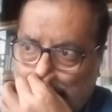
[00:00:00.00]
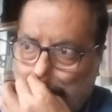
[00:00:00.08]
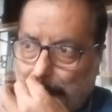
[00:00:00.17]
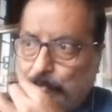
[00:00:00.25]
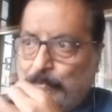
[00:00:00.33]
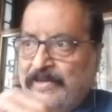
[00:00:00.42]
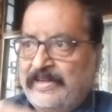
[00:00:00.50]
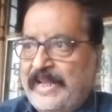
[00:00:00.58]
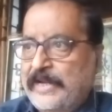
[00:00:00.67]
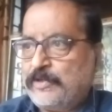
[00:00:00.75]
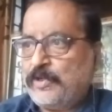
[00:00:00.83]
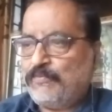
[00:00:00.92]
between
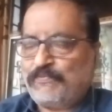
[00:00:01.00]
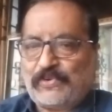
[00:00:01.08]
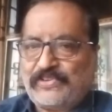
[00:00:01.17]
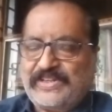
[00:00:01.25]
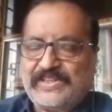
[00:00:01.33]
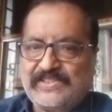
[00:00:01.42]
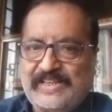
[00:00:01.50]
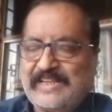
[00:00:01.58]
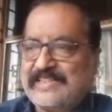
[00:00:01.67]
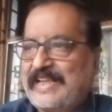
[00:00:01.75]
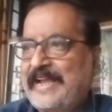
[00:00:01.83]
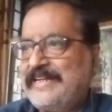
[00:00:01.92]

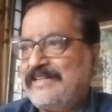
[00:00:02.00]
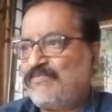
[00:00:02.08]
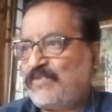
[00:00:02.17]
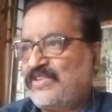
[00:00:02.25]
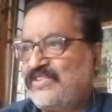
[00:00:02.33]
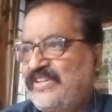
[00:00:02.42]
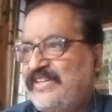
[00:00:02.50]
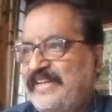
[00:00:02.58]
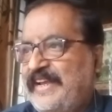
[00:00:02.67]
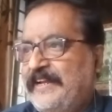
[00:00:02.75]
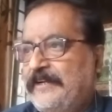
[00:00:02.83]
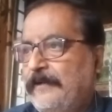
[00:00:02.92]
1846 and
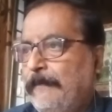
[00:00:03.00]
48.